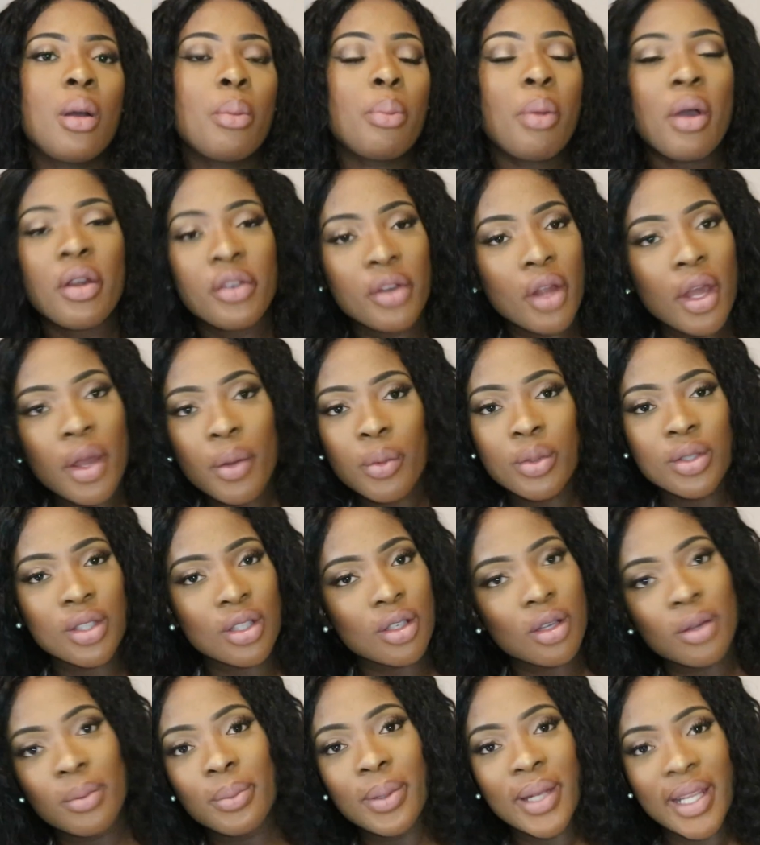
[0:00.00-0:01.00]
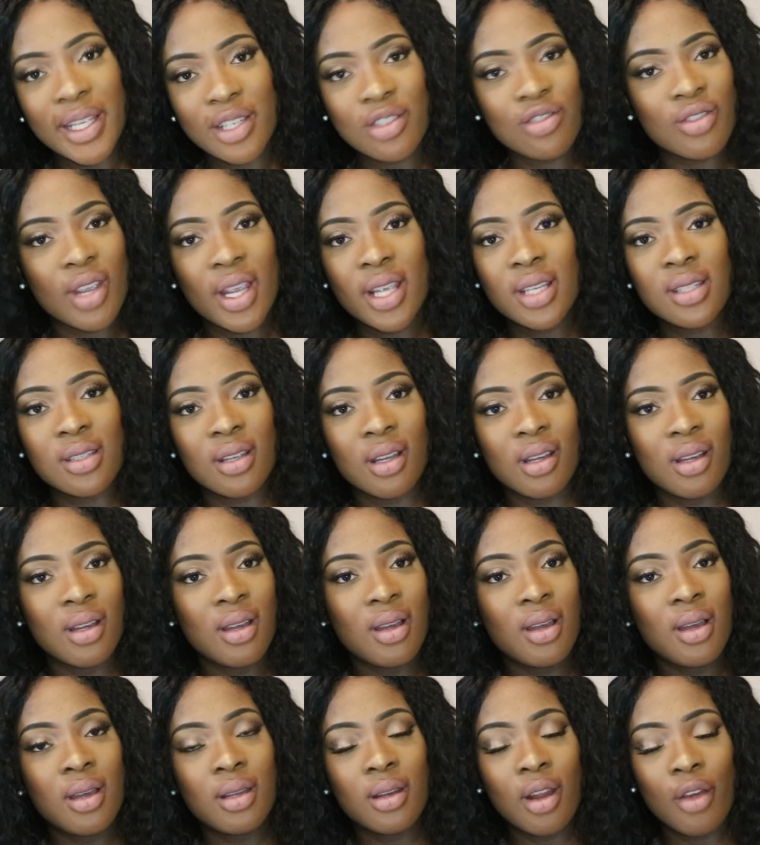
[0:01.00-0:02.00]
But no, it was a complete stranger.
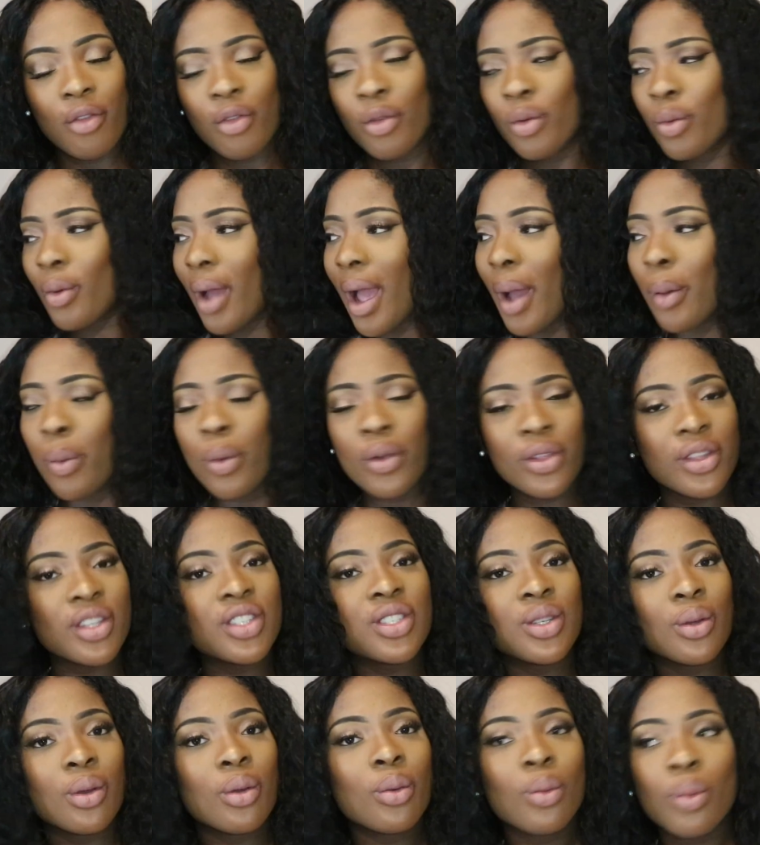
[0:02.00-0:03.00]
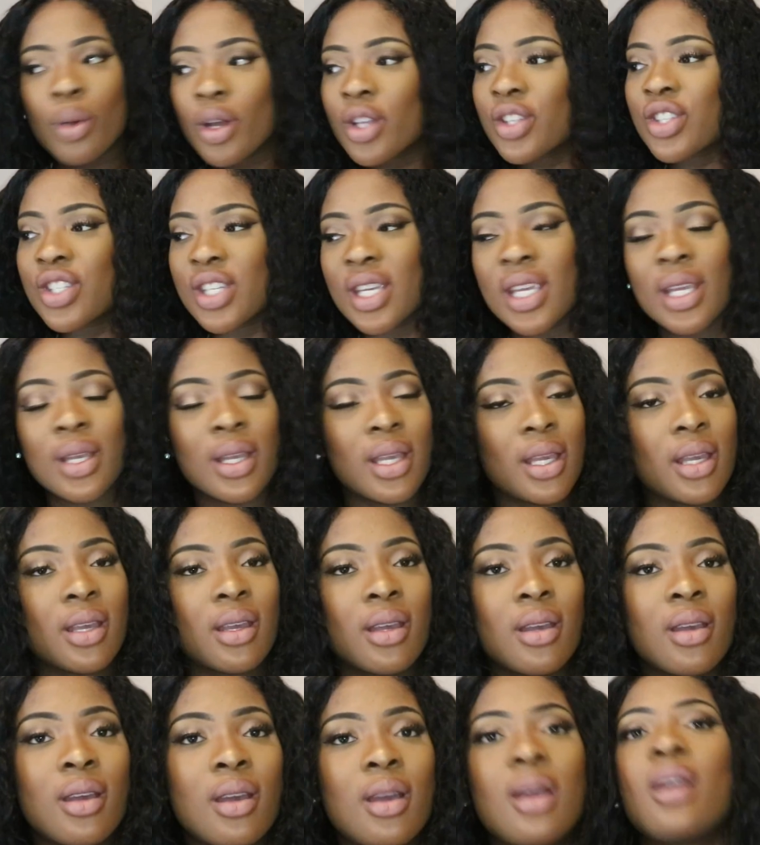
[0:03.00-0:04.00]
I thought, wow, what a cheat.
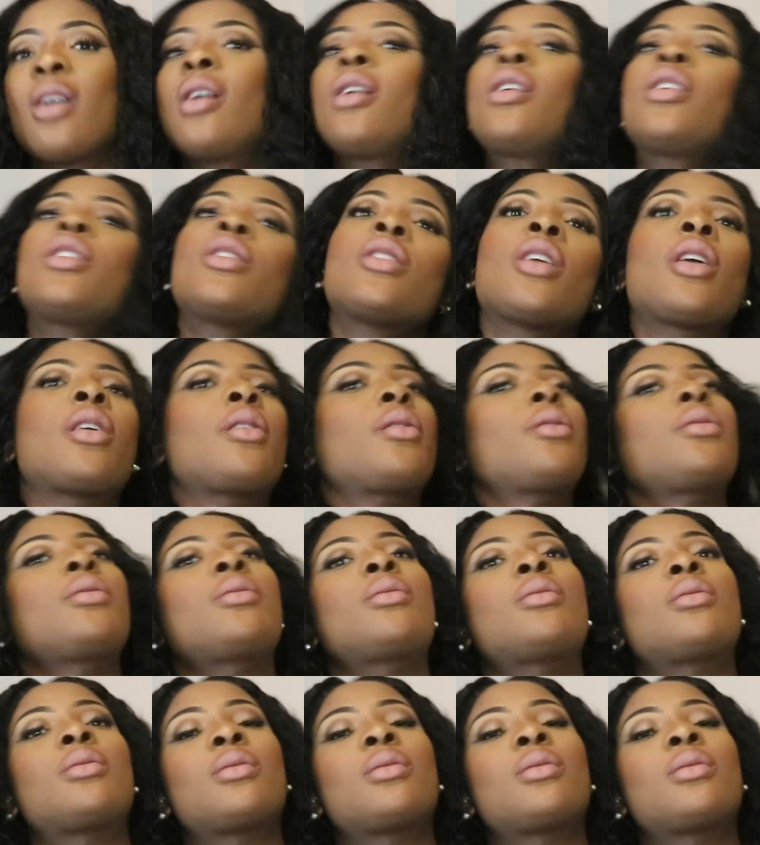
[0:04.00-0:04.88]
You know,